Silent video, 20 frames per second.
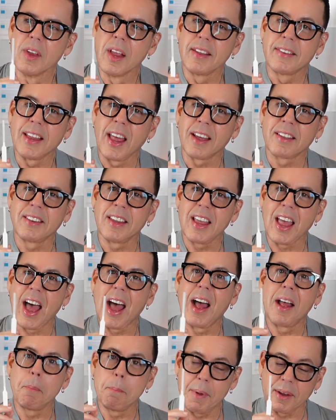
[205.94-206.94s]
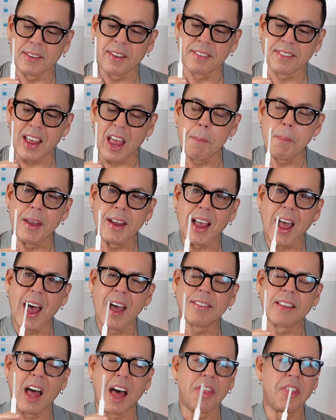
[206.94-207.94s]
sexy and makes a statement,
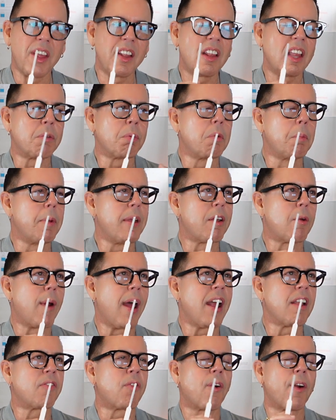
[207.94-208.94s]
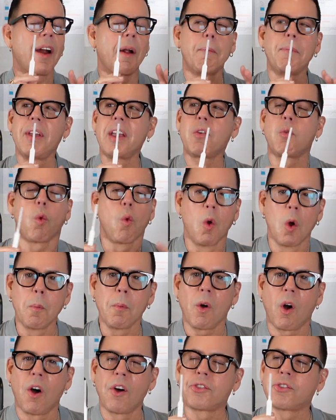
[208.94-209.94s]
guys. I think this would be great for a big
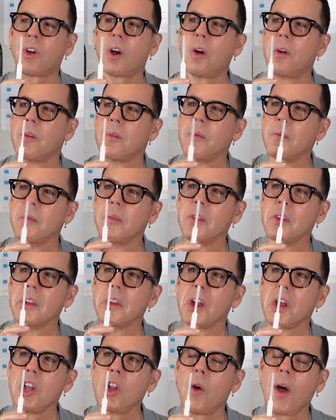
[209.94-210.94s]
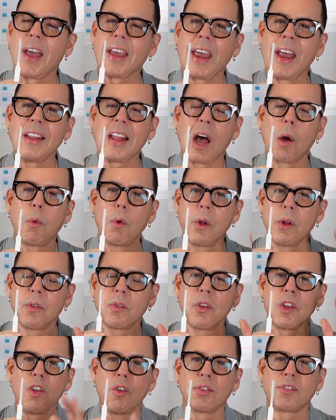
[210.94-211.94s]
room also. You know, again, I
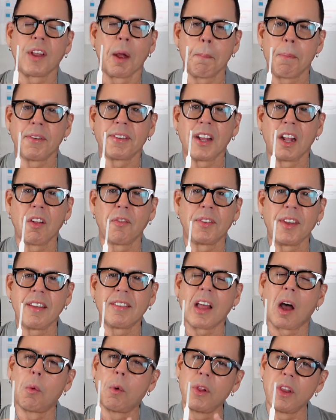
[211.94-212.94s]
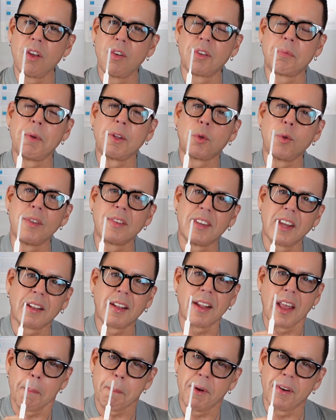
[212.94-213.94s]
wouldn't use ten percent of this. I will use between six
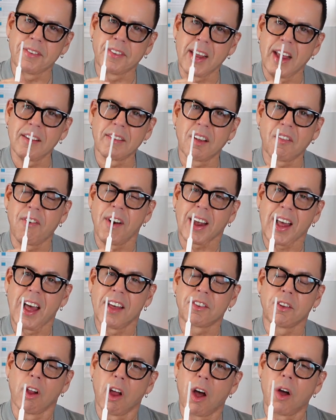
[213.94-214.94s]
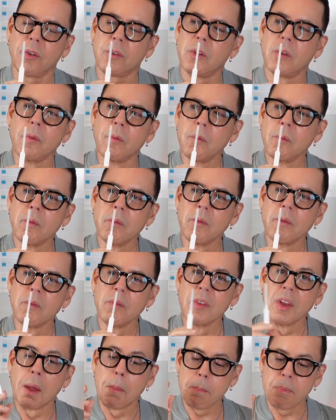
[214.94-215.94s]
and eight percent fragrance load.
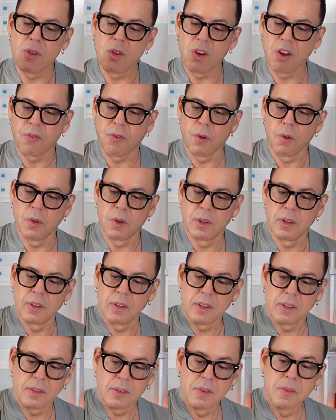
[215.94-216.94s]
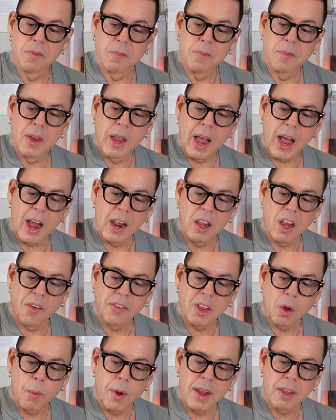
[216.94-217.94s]
Beautiful. I
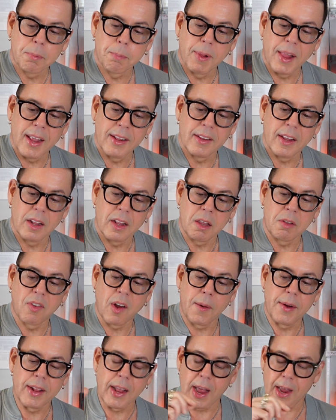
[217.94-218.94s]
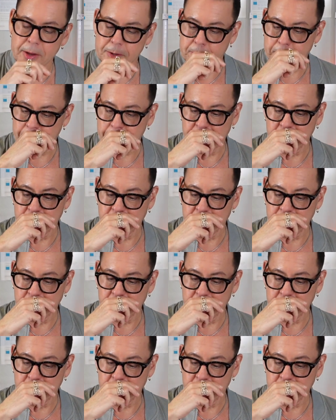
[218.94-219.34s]
love the way it's blended. It's very nice.